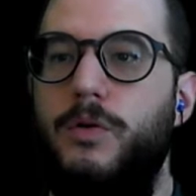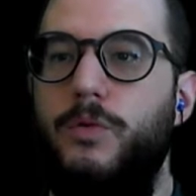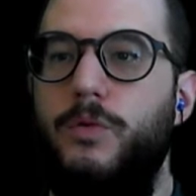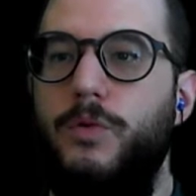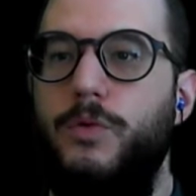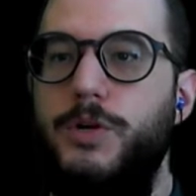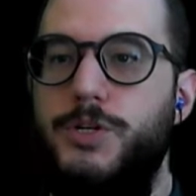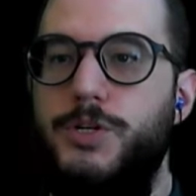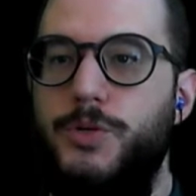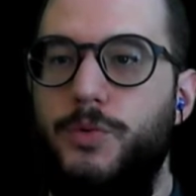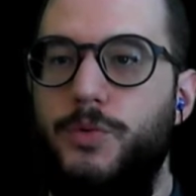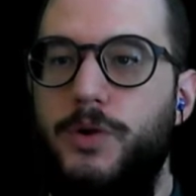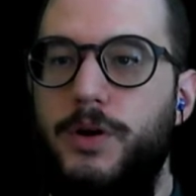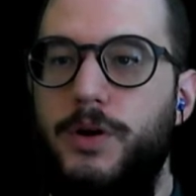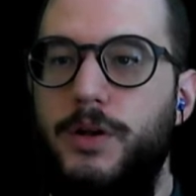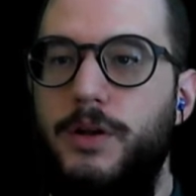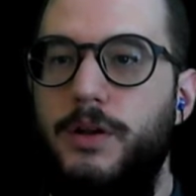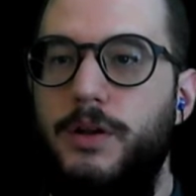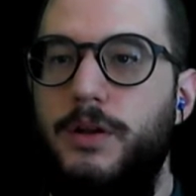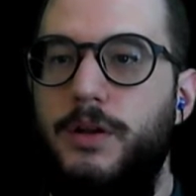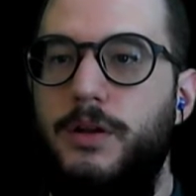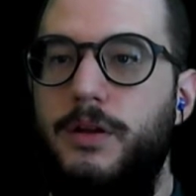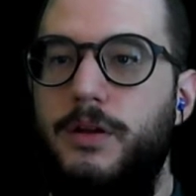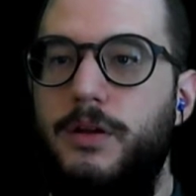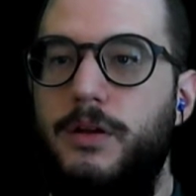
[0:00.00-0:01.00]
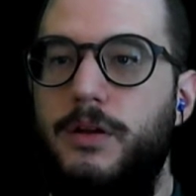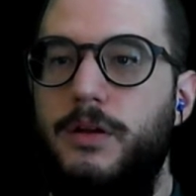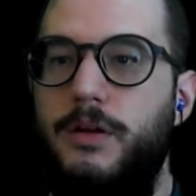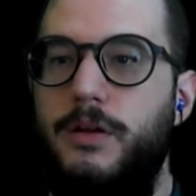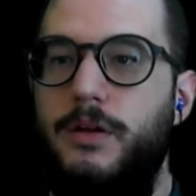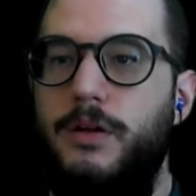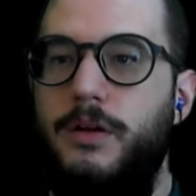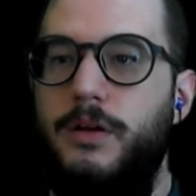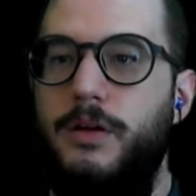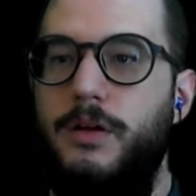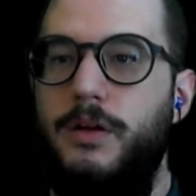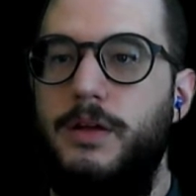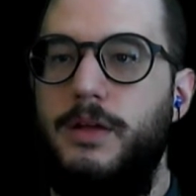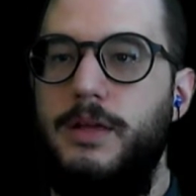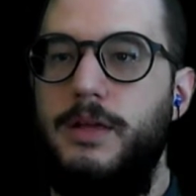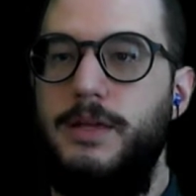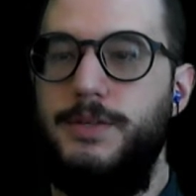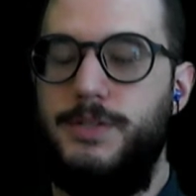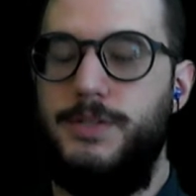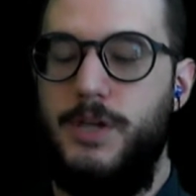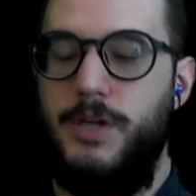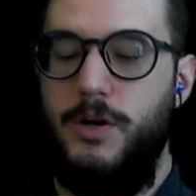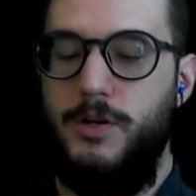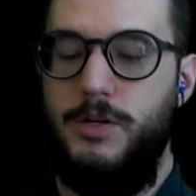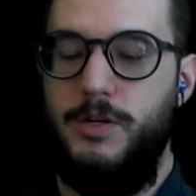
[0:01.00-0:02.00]
which one
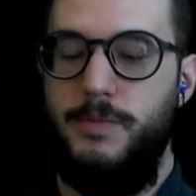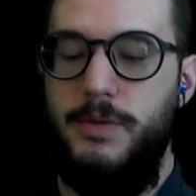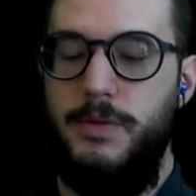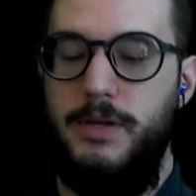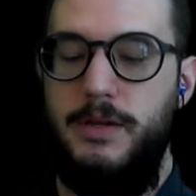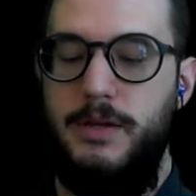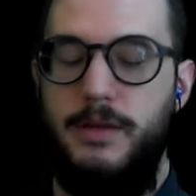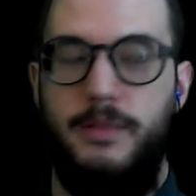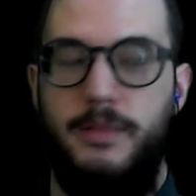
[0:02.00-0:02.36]
is going to be